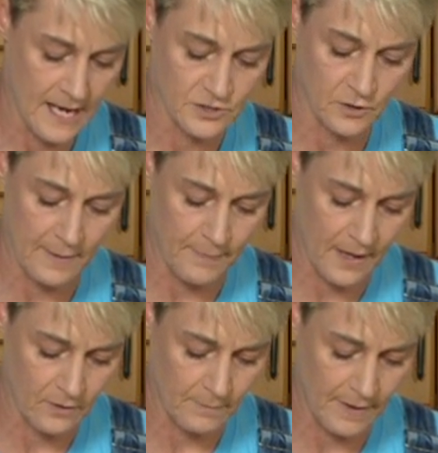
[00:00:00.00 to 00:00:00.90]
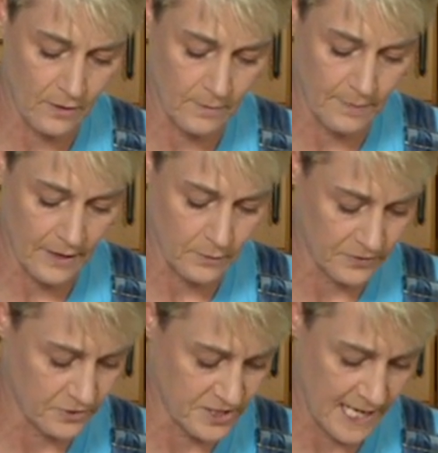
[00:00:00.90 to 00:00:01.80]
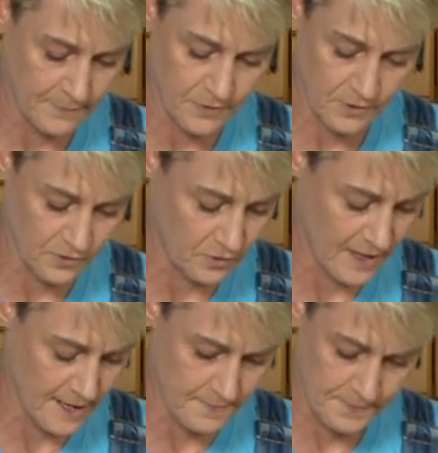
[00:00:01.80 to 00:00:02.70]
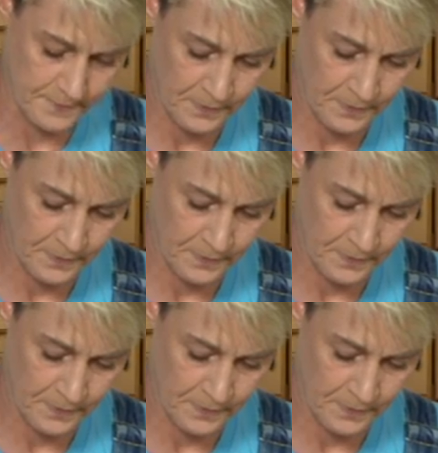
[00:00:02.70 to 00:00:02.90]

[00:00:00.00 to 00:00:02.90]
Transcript: as you get better and better and better with your tape, you can do that.